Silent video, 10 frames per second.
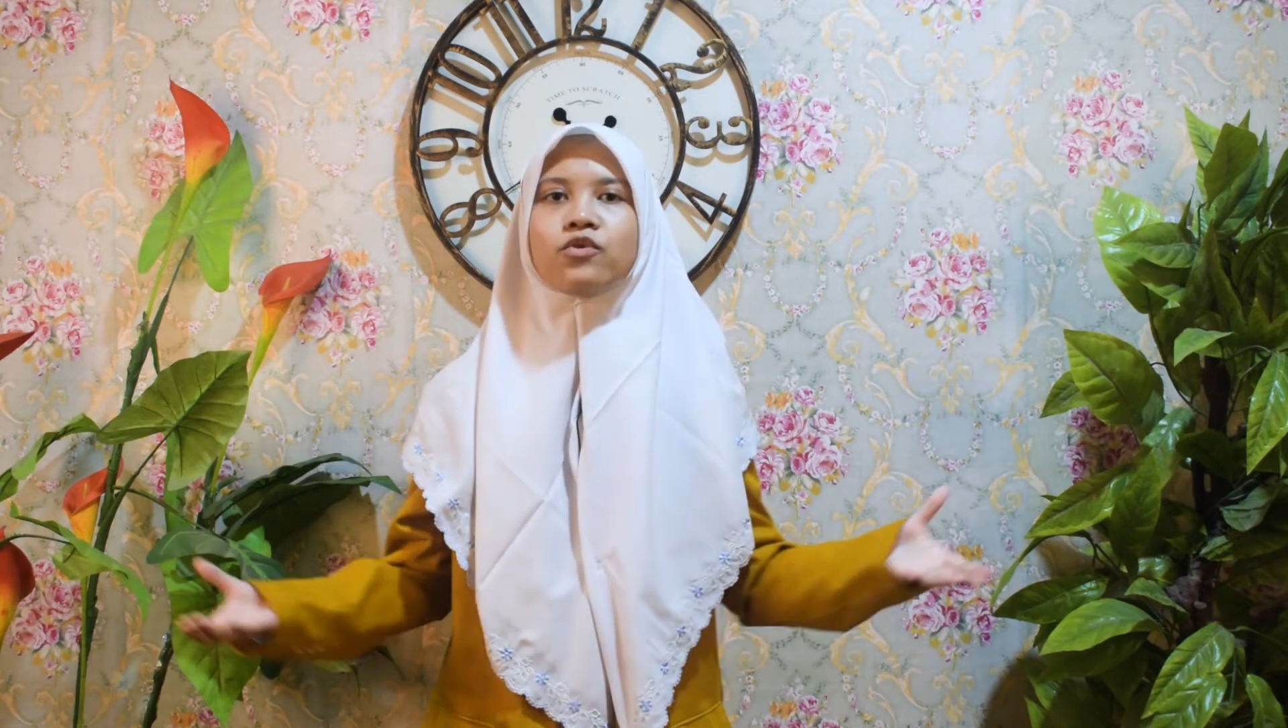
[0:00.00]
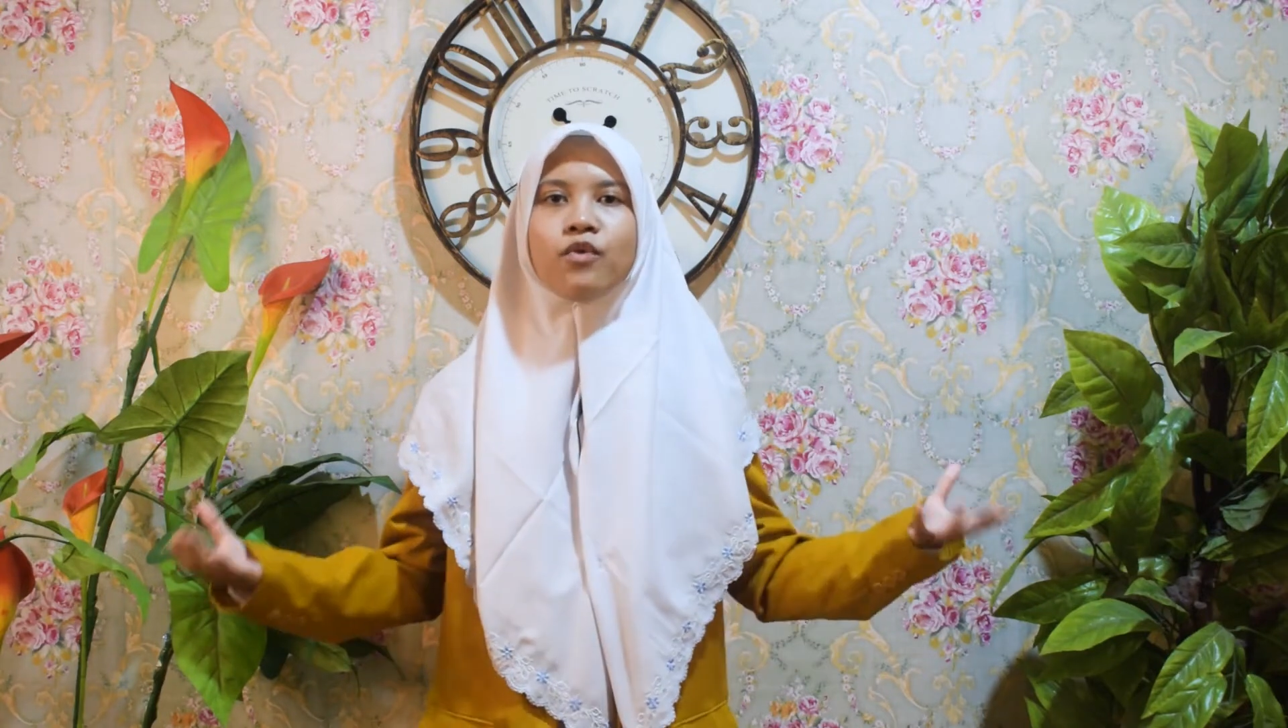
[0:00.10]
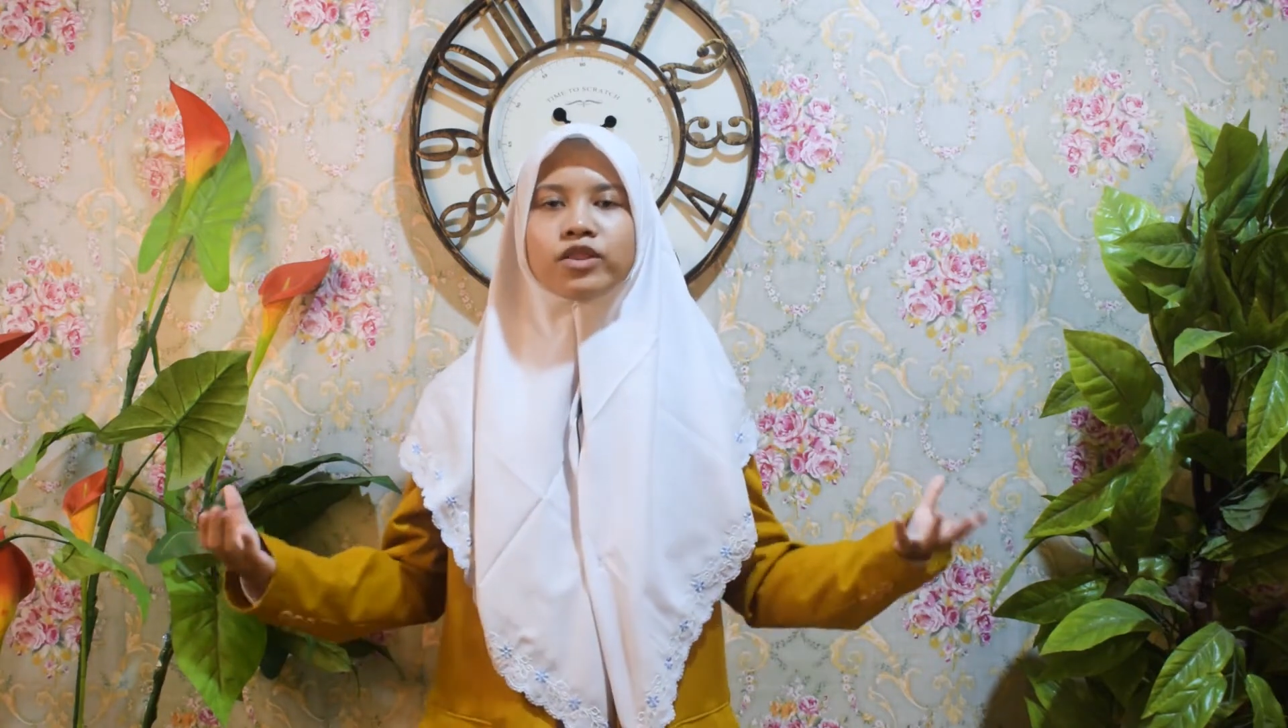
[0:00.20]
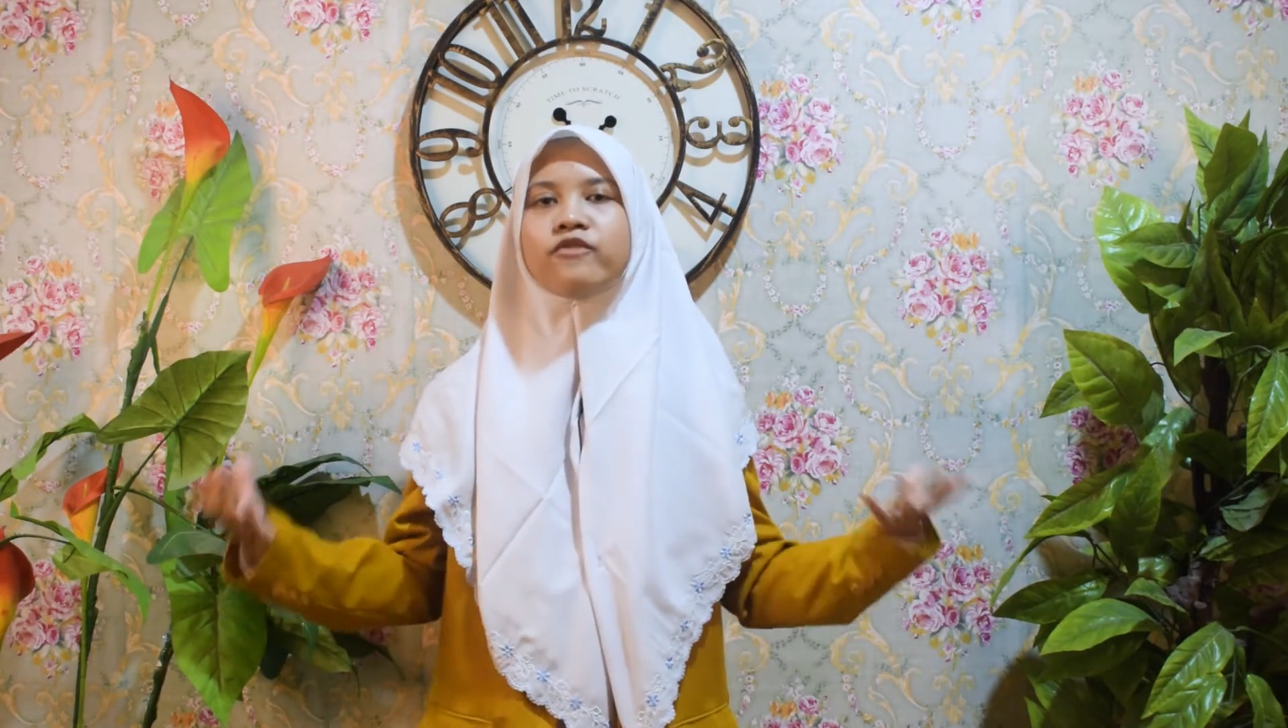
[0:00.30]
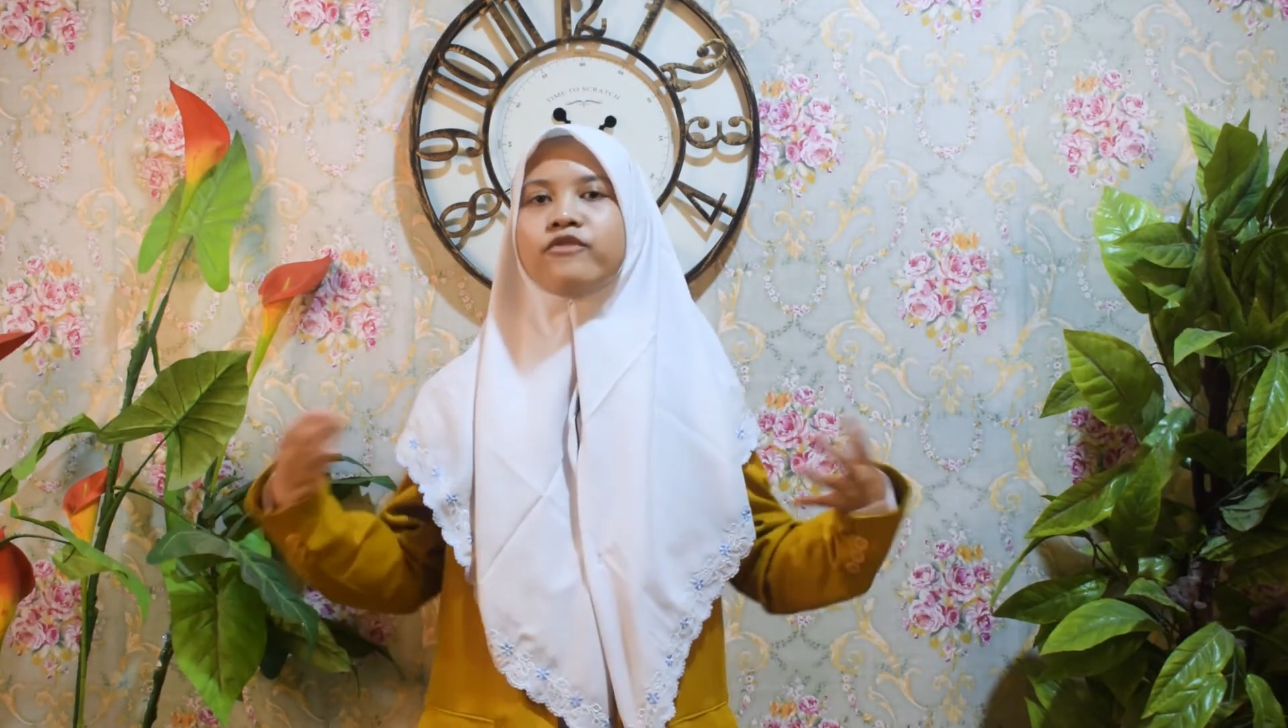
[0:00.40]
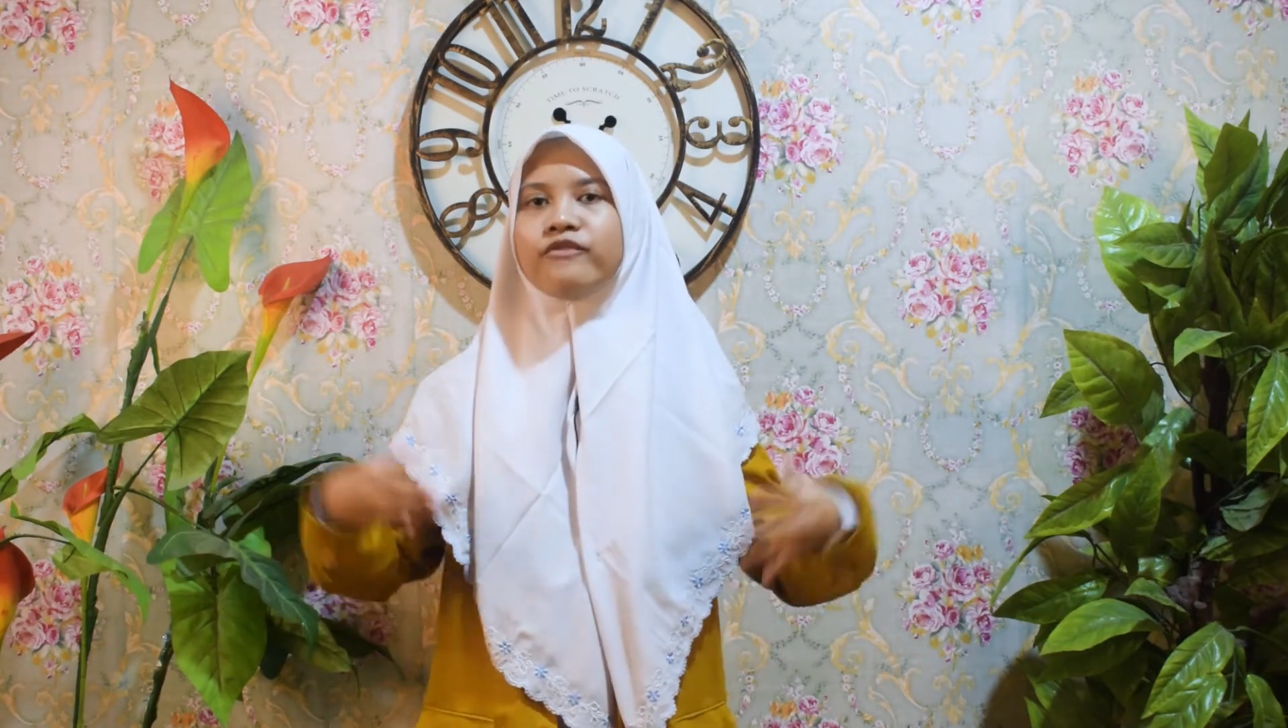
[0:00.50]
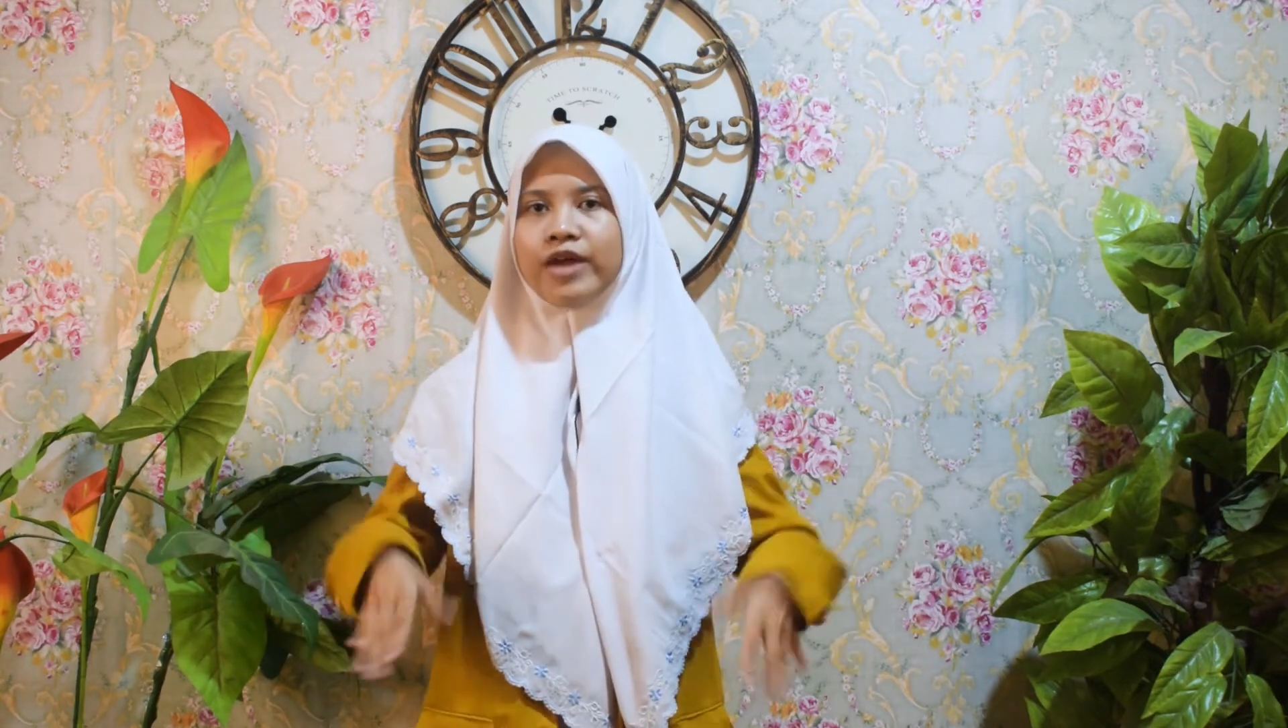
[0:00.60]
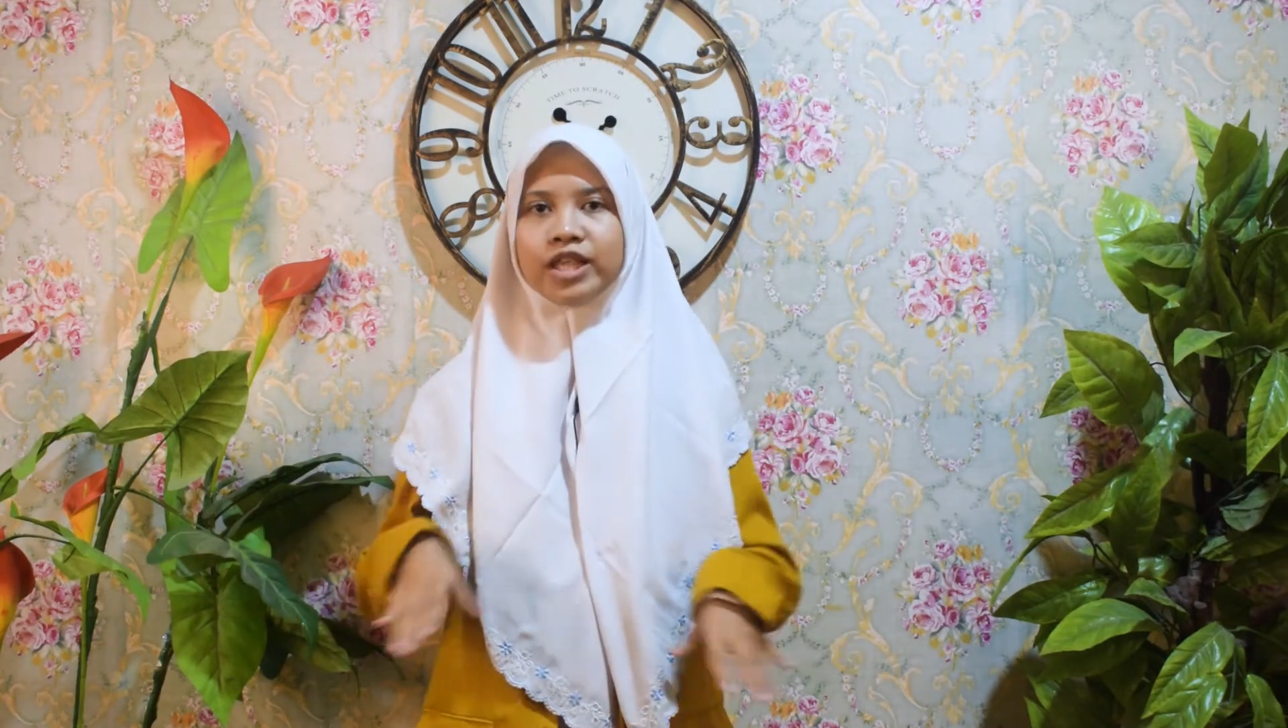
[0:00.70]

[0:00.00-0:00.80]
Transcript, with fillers: on what we've